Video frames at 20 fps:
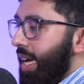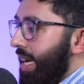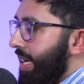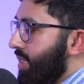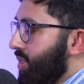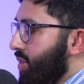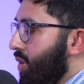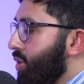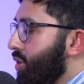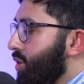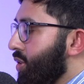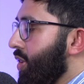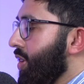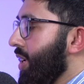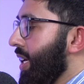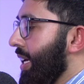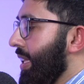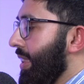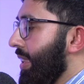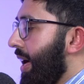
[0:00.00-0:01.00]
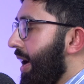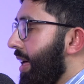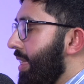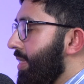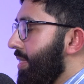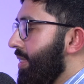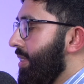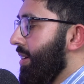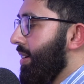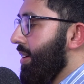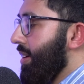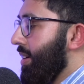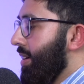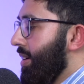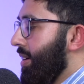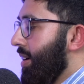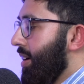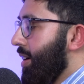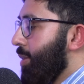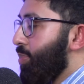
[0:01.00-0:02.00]
it's so shocking that the
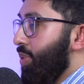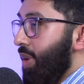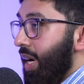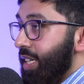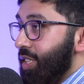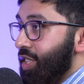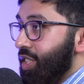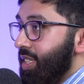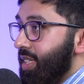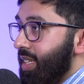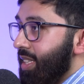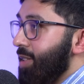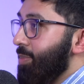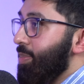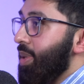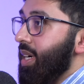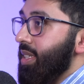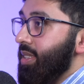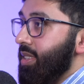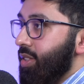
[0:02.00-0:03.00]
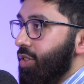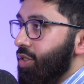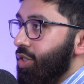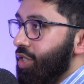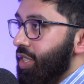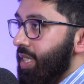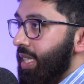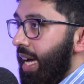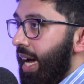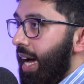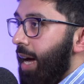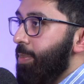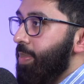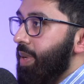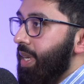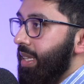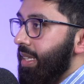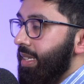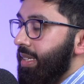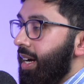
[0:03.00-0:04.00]
oppression and the persecution that
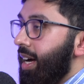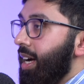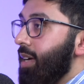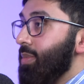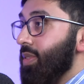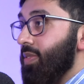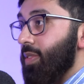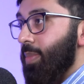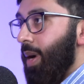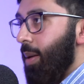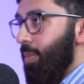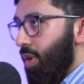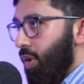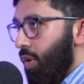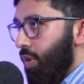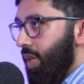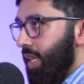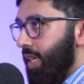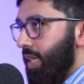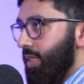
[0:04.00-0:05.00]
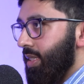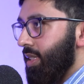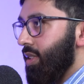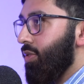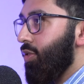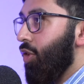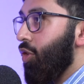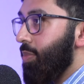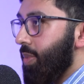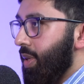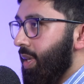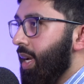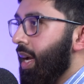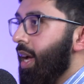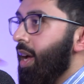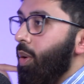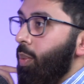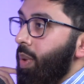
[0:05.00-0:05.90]
happened in the times of the Babylonians and the Roman,